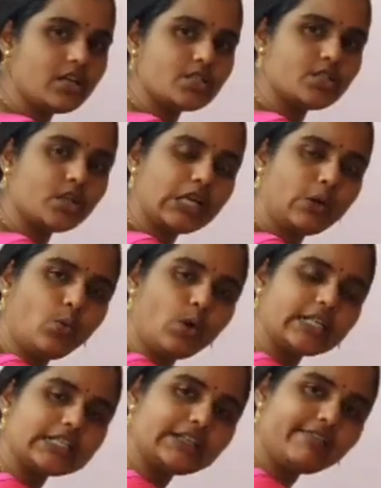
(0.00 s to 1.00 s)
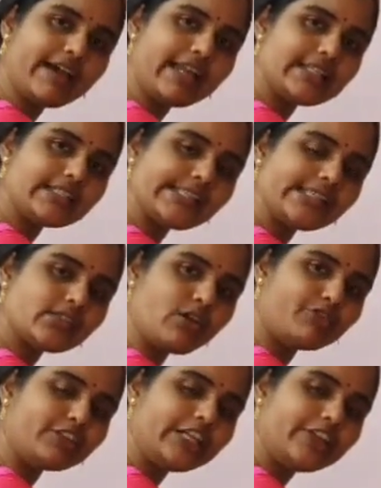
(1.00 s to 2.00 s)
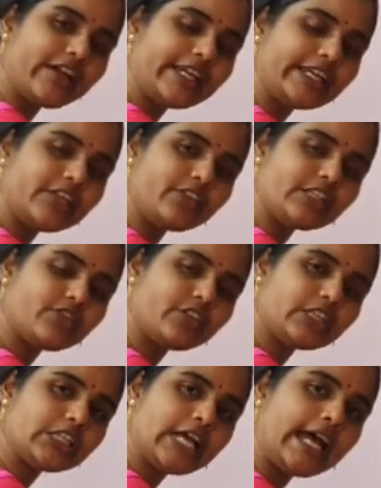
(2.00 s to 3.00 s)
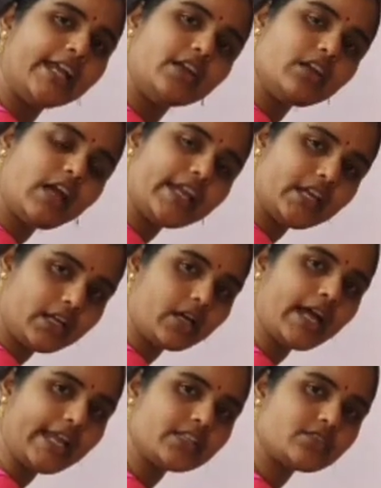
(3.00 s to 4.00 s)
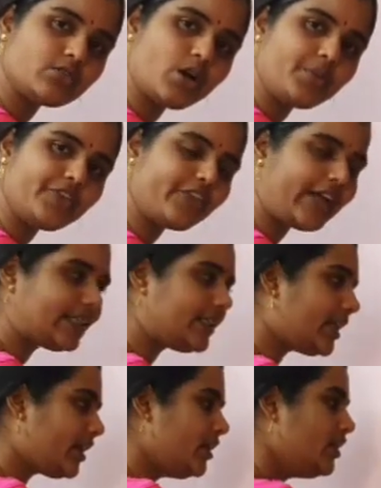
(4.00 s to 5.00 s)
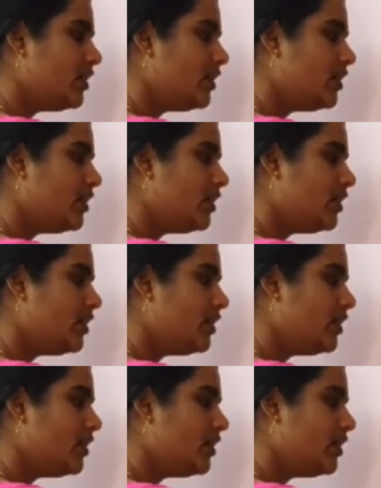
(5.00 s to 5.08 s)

So now what are the valences after dividing with highest common factor?